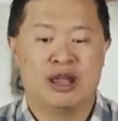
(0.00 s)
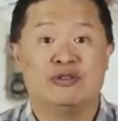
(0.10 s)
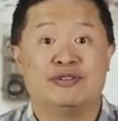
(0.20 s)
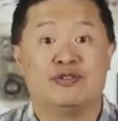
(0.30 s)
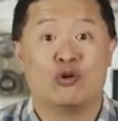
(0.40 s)
way
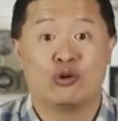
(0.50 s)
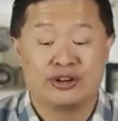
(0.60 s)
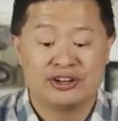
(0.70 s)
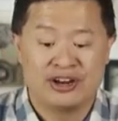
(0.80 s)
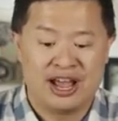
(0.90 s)
we've
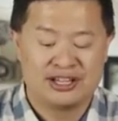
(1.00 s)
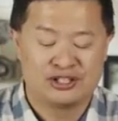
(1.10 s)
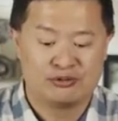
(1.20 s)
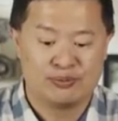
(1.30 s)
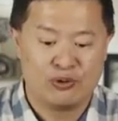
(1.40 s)

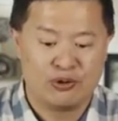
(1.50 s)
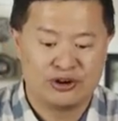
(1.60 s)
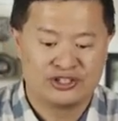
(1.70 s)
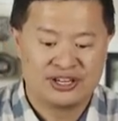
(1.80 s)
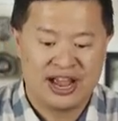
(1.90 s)
organized the
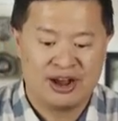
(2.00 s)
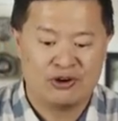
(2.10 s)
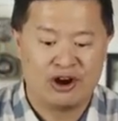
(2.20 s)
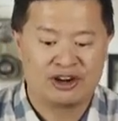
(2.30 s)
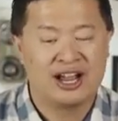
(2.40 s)
reports
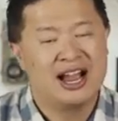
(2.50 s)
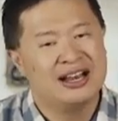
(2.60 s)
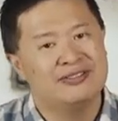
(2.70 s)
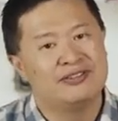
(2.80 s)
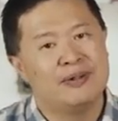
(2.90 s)
now are
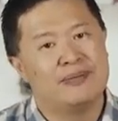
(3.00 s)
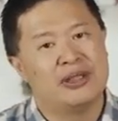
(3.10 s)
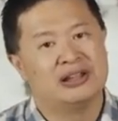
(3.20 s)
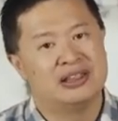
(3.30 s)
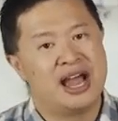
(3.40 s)
kind of
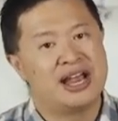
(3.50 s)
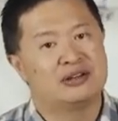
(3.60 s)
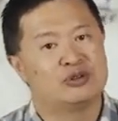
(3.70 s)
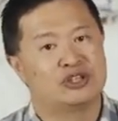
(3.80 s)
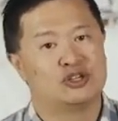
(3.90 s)

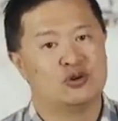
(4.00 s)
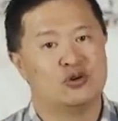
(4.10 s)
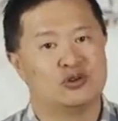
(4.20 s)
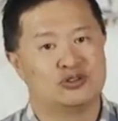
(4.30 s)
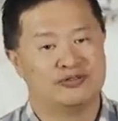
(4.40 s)
aligned with the
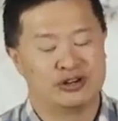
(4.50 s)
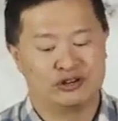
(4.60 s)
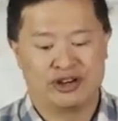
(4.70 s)
goals of a